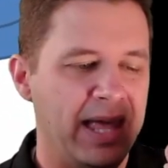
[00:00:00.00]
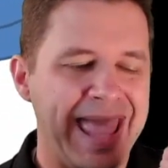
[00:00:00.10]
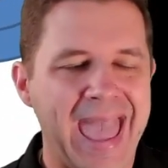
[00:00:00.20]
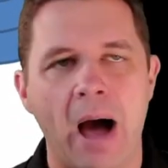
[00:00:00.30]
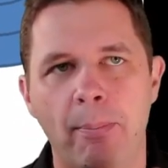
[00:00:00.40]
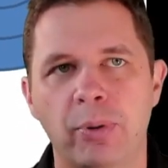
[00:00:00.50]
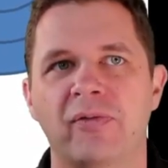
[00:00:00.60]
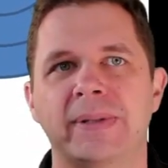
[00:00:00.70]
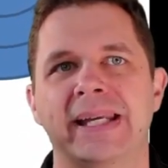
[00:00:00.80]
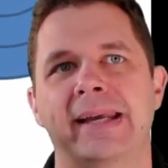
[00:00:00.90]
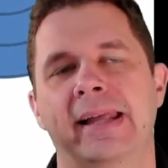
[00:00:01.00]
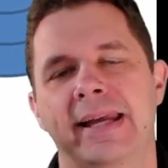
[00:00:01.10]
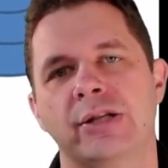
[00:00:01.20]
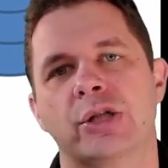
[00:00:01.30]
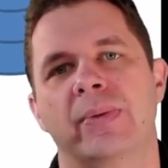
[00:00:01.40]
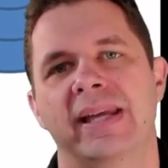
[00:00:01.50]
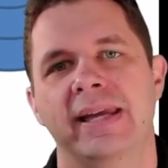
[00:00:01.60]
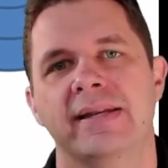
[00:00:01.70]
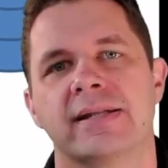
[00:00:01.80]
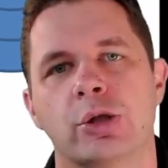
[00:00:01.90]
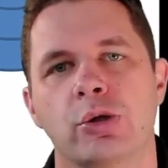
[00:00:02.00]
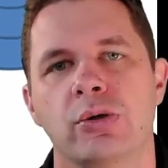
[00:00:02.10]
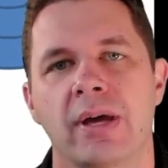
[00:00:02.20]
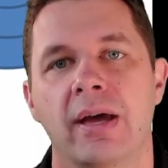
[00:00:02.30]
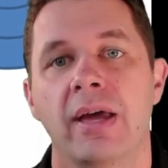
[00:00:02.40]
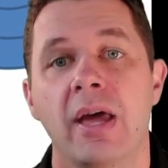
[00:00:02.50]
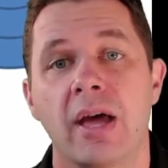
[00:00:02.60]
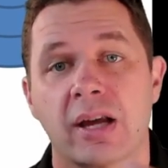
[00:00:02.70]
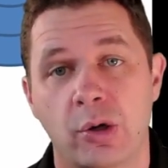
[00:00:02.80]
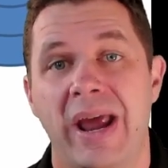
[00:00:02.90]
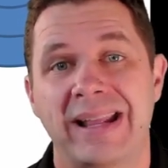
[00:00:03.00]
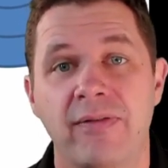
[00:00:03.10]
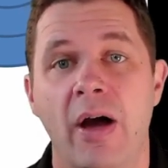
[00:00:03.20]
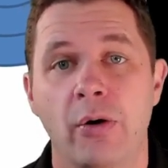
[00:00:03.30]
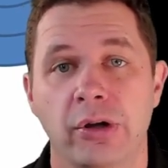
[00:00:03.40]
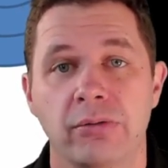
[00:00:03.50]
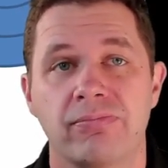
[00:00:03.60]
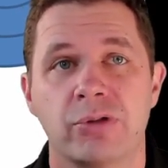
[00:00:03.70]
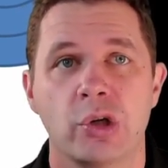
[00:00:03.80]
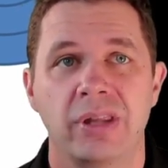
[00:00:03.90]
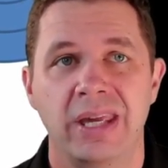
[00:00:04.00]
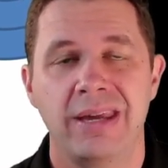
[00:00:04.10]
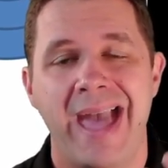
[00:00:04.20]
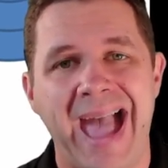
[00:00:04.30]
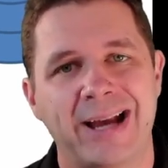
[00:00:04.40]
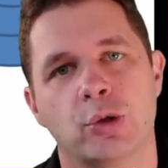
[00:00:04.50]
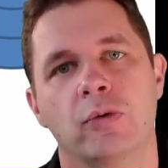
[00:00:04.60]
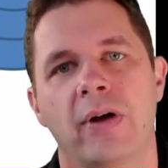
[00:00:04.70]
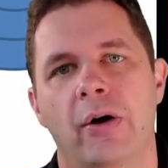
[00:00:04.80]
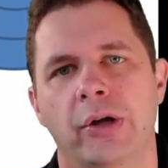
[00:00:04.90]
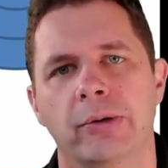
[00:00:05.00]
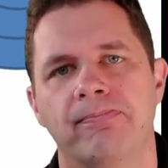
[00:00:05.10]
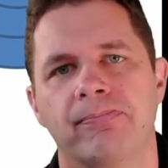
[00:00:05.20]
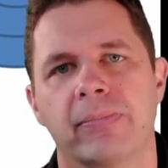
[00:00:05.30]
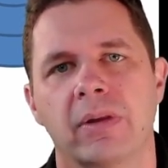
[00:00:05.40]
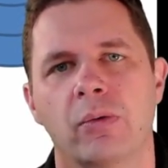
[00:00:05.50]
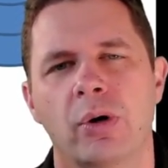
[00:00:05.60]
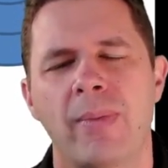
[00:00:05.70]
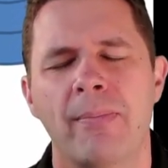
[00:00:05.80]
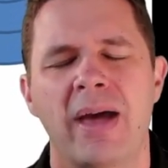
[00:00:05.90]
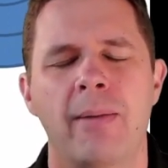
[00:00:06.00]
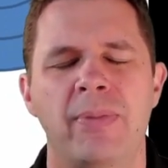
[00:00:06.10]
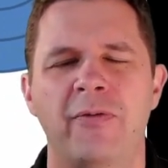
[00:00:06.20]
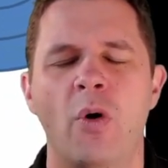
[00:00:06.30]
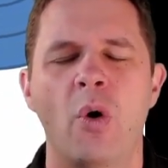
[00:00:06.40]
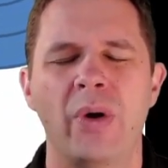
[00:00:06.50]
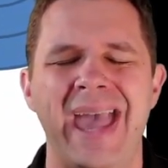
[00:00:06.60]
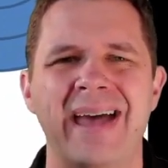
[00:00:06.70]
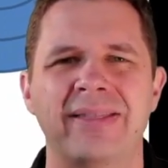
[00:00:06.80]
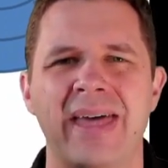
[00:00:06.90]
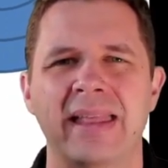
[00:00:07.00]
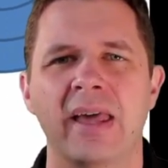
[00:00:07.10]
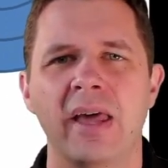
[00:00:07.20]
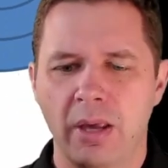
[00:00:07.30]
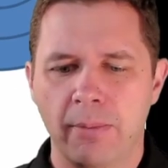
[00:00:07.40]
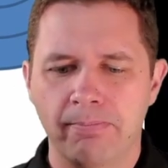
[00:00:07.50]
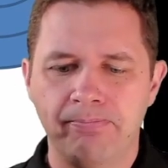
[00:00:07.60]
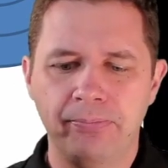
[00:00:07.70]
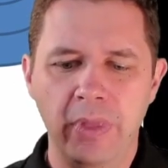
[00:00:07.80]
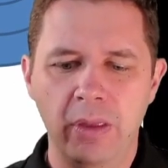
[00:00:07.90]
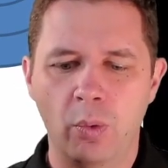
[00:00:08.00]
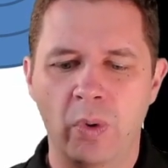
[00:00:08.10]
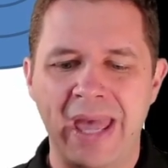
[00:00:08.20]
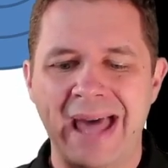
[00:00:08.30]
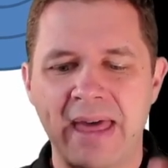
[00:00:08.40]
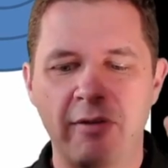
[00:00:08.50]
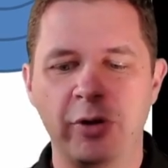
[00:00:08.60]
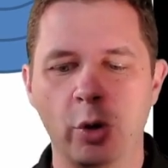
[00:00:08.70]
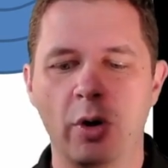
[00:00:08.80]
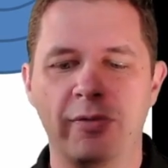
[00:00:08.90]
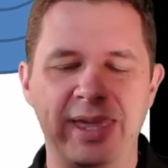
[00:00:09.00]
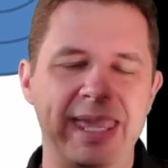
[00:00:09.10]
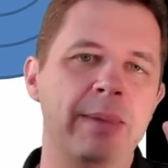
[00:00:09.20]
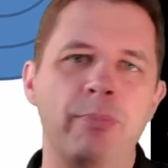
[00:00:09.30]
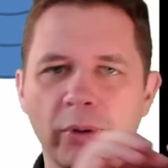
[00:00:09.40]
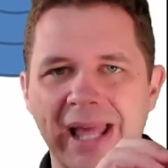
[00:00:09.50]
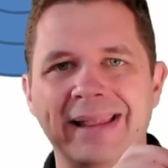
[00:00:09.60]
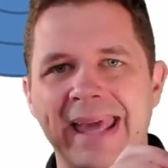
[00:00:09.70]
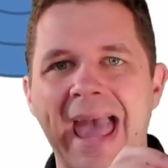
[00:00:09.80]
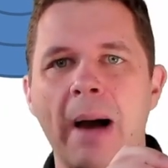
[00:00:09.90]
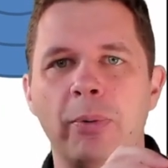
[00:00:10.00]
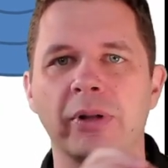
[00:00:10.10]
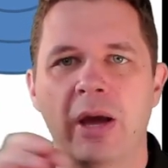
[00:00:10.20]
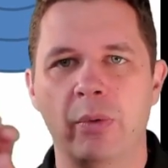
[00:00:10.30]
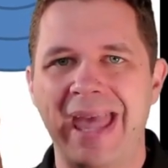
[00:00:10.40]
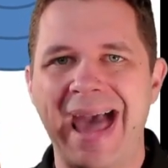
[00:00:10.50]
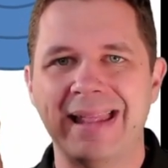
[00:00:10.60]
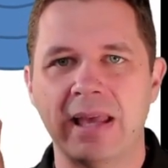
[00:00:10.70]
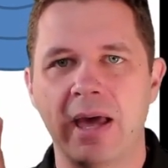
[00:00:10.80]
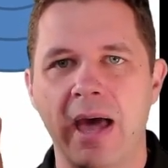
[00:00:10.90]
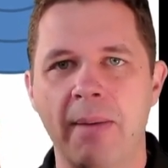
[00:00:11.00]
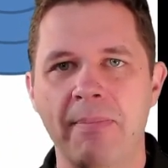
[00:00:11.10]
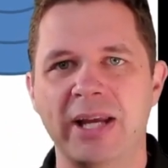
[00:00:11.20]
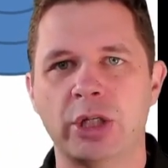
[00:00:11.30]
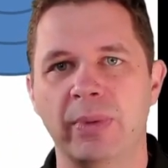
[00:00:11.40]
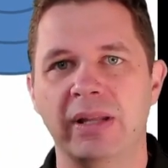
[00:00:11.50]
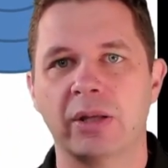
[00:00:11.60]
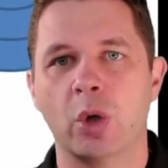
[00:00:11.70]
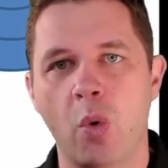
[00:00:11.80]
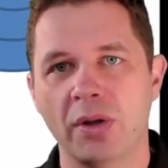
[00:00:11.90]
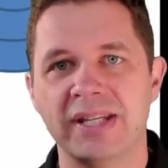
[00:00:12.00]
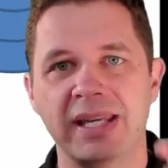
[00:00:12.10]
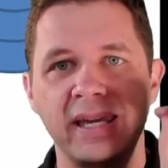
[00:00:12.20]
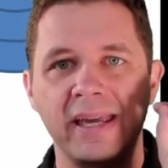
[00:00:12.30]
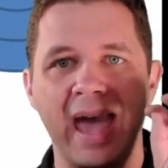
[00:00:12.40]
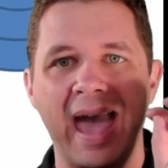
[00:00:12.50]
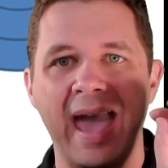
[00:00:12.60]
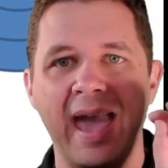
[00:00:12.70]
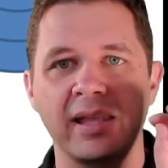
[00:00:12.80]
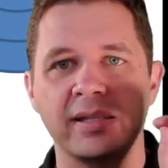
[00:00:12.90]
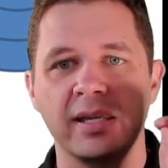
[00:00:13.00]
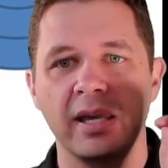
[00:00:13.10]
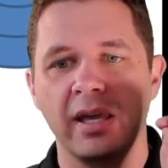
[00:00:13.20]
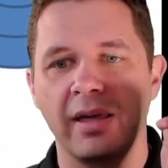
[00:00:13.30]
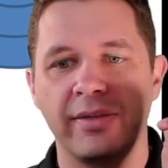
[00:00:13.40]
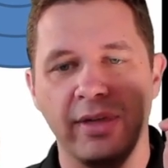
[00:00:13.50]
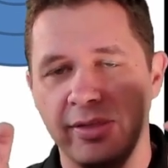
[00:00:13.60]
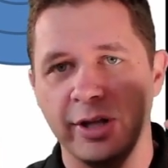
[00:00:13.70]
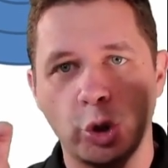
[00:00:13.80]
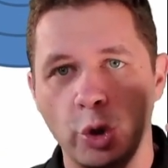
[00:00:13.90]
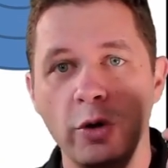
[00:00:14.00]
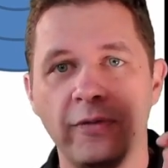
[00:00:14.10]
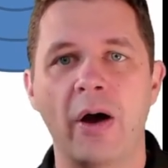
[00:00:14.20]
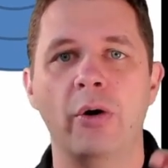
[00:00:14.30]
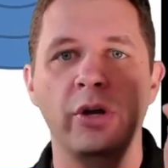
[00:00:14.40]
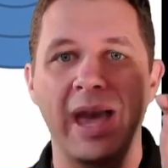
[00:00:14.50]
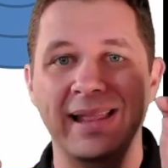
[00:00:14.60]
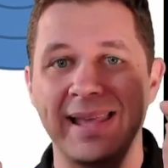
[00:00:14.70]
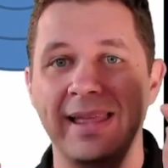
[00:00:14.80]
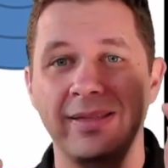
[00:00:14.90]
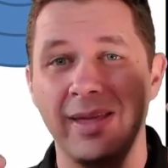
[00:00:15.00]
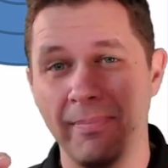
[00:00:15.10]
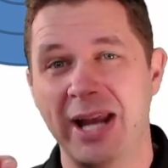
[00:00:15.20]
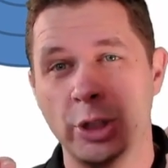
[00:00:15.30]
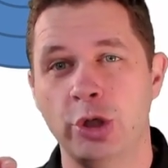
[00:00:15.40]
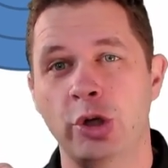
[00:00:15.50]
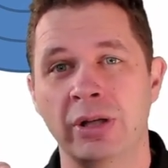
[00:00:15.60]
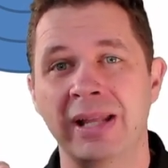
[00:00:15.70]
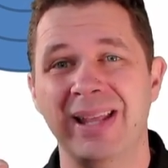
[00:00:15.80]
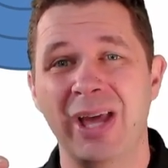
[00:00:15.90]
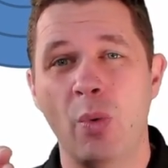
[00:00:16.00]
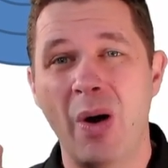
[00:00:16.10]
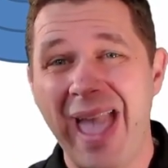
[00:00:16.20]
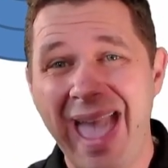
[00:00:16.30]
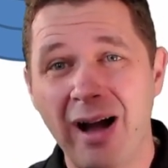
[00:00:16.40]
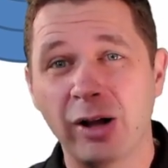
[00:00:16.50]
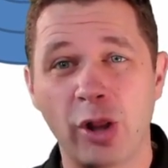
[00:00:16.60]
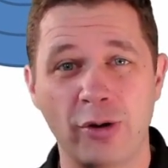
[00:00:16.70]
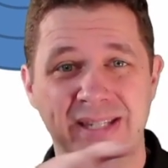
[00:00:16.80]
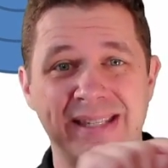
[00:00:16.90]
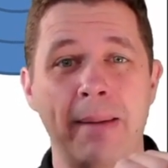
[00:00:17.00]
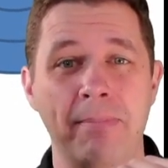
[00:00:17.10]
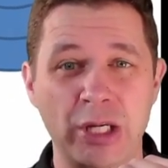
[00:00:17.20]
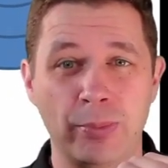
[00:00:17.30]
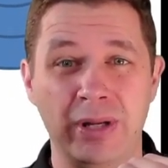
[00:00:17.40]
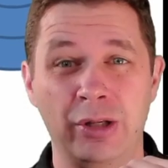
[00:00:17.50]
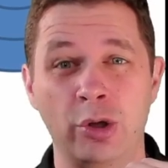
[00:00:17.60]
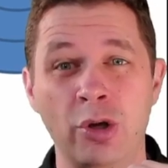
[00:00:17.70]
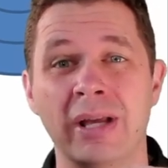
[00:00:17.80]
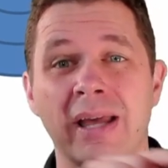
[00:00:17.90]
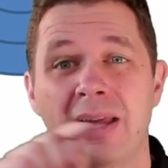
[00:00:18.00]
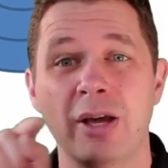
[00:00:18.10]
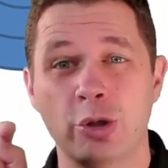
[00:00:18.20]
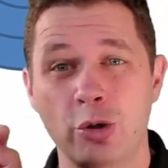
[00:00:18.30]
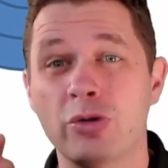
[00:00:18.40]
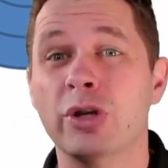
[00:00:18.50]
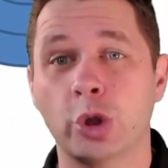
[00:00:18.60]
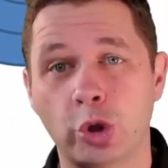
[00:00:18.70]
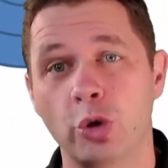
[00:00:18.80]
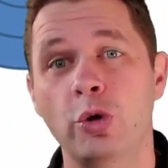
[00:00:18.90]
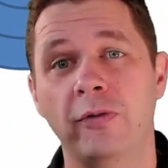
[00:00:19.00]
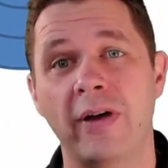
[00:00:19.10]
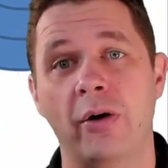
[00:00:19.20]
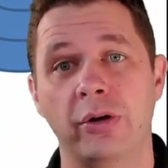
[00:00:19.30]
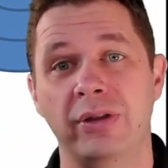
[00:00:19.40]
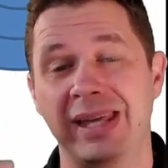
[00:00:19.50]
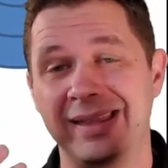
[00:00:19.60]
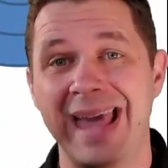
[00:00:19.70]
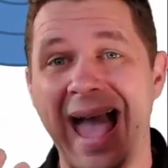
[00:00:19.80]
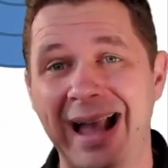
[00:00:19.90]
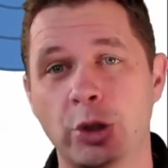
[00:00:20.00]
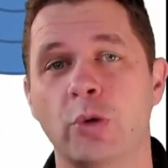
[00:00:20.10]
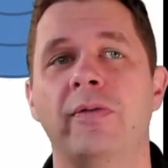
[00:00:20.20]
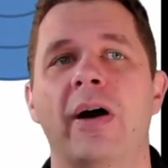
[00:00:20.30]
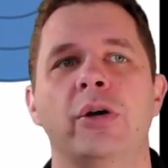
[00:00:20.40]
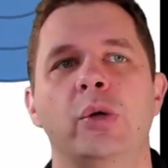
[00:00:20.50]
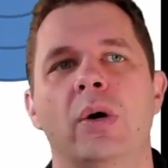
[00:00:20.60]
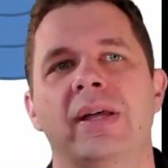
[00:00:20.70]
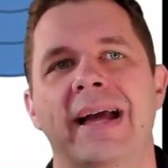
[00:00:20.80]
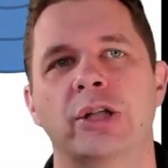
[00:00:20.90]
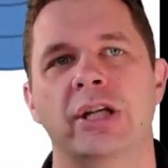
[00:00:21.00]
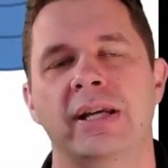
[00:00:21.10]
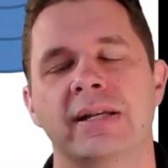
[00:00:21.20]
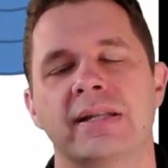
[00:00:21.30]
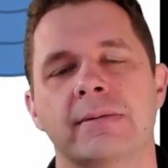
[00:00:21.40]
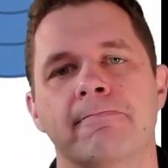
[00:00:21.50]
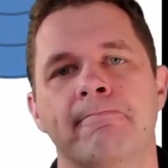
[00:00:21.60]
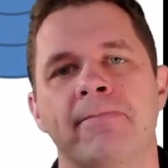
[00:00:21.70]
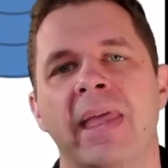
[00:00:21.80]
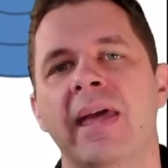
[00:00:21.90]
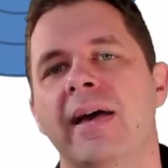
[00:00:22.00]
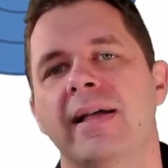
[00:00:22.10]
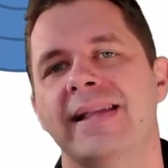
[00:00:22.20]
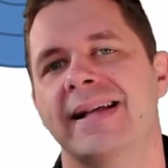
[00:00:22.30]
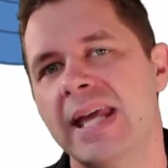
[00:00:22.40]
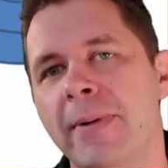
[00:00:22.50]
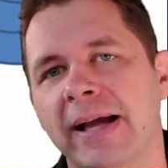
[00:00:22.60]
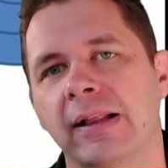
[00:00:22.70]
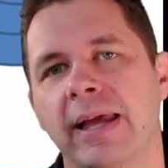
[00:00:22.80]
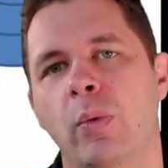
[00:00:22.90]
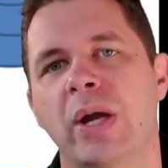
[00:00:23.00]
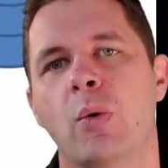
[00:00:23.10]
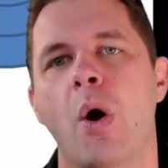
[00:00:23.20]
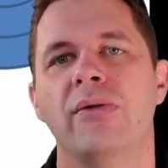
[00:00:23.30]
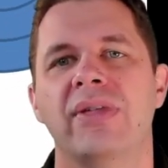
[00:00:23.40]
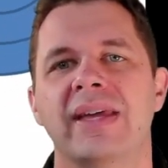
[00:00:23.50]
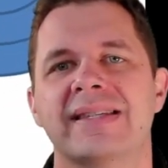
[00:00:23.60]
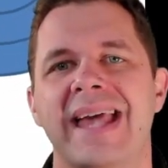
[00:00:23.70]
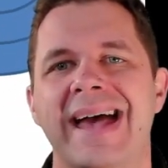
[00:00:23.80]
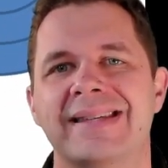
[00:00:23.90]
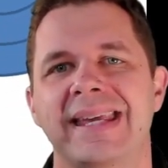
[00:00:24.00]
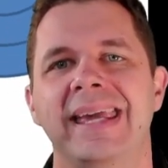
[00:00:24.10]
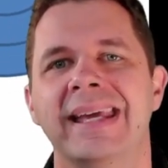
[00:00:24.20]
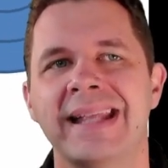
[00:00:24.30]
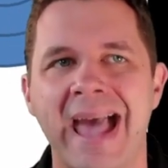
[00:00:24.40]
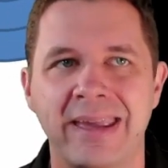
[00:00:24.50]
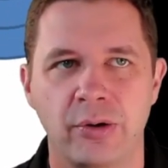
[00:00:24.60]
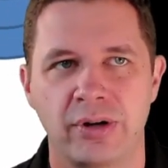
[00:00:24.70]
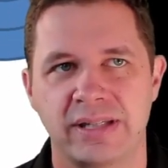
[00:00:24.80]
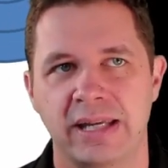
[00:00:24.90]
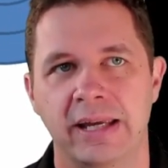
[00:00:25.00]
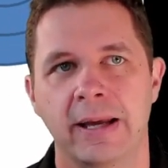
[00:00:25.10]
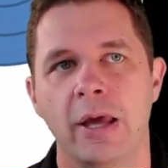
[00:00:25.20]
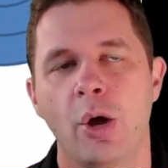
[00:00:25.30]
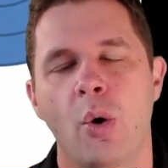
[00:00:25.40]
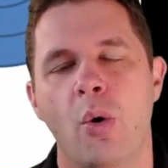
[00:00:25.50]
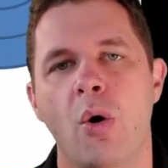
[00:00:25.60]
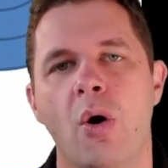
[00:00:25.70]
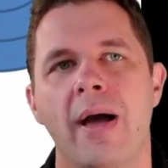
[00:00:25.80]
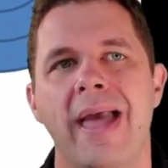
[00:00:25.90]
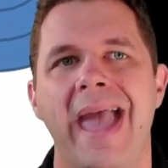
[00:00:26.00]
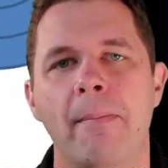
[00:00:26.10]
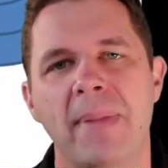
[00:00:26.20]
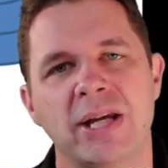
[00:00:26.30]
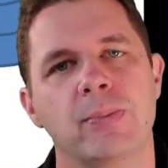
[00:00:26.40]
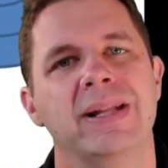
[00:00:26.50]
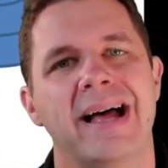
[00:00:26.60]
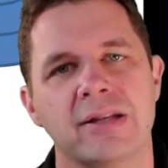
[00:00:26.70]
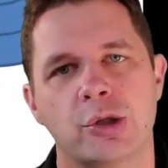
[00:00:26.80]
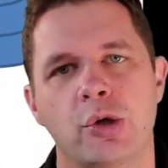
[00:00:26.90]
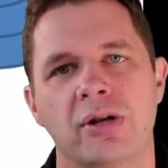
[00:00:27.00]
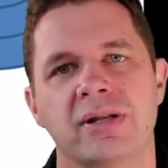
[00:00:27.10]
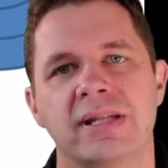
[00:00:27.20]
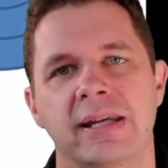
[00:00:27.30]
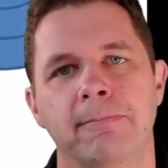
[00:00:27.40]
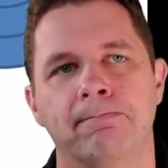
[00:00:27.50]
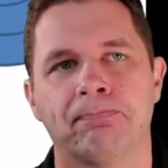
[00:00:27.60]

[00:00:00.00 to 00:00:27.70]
output of a particular instrument is to the correct value, to the actual value. Remember before we had that view of the input and the output, and we had a measurement quantity and the true value and then the measured unit. Well, how close is that measurement unit to the true value, the actual value where it actually is? Now, typically we quote this as inaccuracy or our measurement uncertainty.